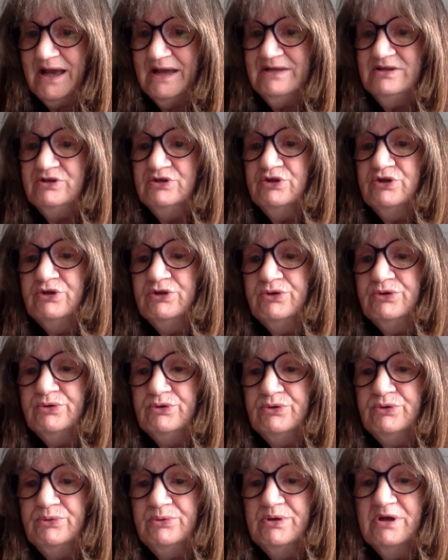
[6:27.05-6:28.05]
I
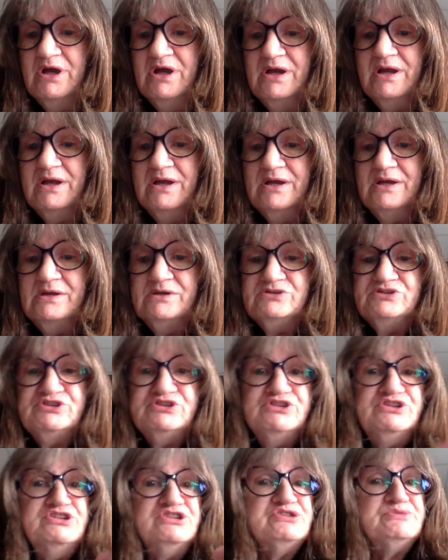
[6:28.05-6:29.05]
knew
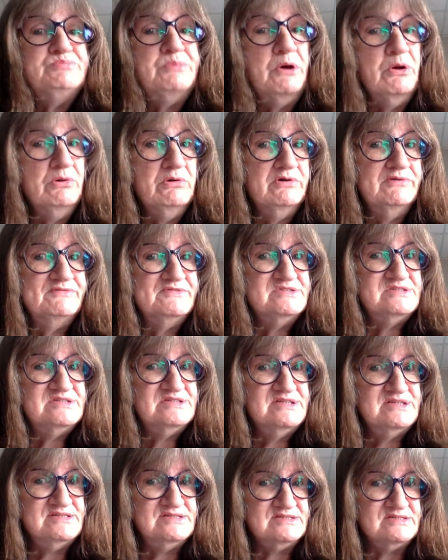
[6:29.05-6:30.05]
she spoke of a
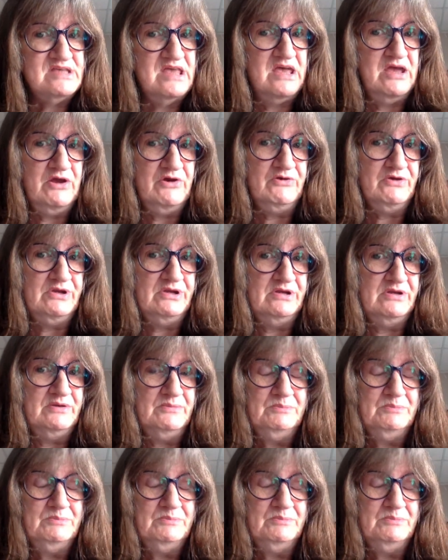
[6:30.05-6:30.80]
Sis Karen,